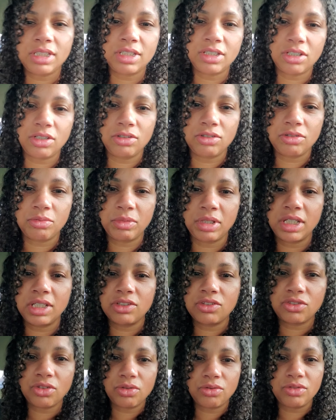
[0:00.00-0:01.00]

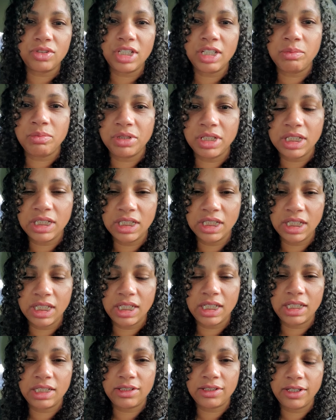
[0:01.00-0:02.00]
it's so deeply
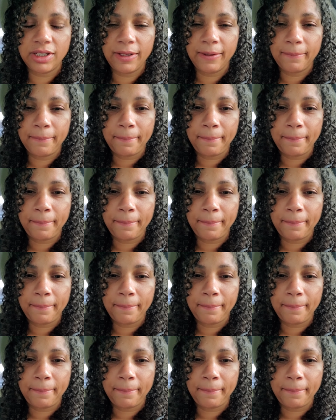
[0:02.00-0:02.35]
linked